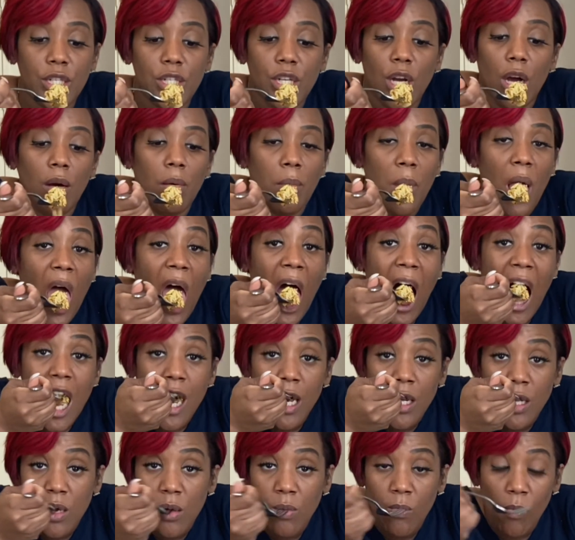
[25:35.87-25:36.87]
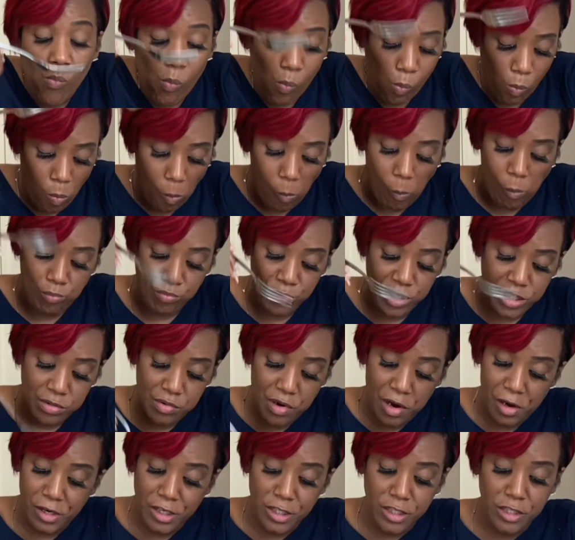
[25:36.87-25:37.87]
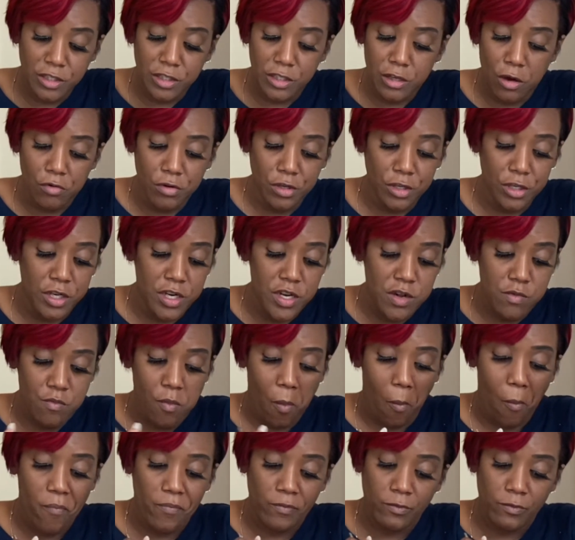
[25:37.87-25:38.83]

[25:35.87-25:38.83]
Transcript: y'all, this right here is so good.